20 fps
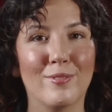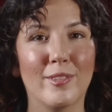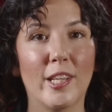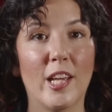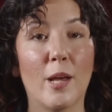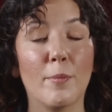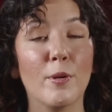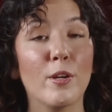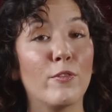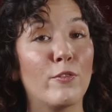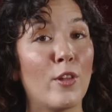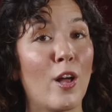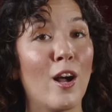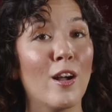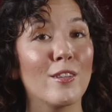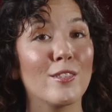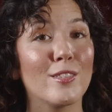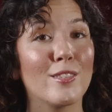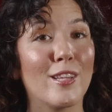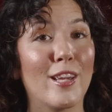Epic
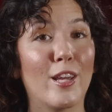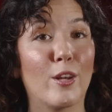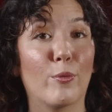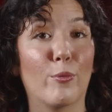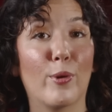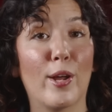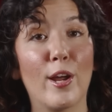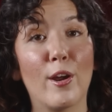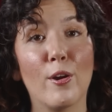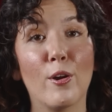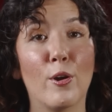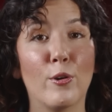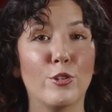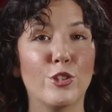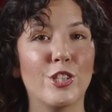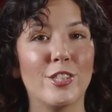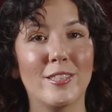Phlox and Rare Hoshi